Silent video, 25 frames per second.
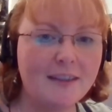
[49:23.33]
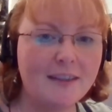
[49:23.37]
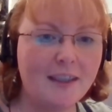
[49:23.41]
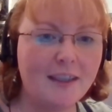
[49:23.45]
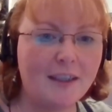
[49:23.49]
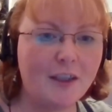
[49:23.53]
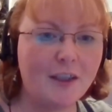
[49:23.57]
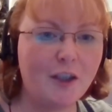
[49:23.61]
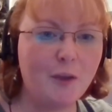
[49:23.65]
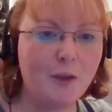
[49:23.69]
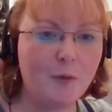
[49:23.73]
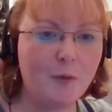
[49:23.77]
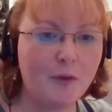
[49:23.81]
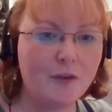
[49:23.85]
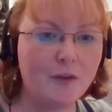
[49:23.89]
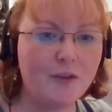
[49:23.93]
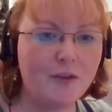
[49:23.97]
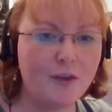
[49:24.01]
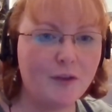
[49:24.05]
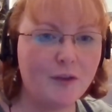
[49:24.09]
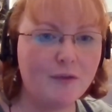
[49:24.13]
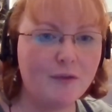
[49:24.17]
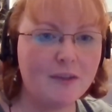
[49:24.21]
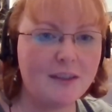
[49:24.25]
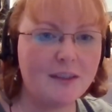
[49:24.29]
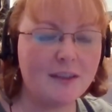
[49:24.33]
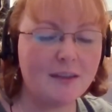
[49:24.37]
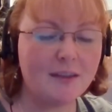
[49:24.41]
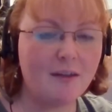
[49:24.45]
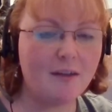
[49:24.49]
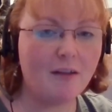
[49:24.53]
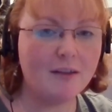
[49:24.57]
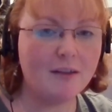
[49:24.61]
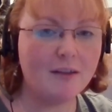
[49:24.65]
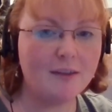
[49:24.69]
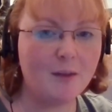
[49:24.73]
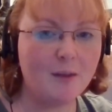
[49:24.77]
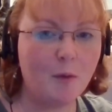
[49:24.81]
that acute services
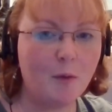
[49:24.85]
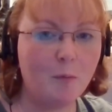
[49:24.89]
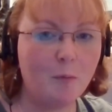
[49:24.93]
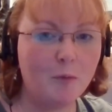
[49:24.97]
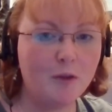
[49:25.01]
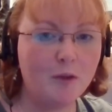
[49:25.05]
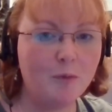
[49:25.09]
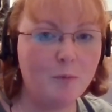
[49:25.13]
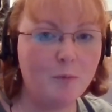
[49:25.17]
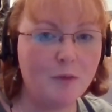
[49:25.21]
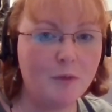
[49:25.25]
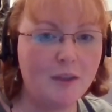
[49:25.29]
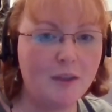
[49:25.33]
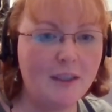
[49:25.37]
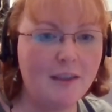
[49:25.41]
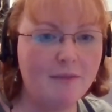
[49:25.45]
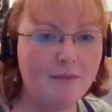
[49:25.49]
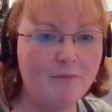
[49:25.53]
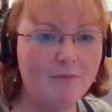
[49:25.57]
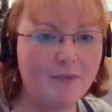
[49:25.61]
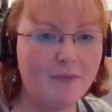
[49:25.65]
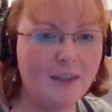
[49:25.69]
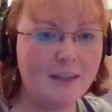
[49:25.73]
cost so much money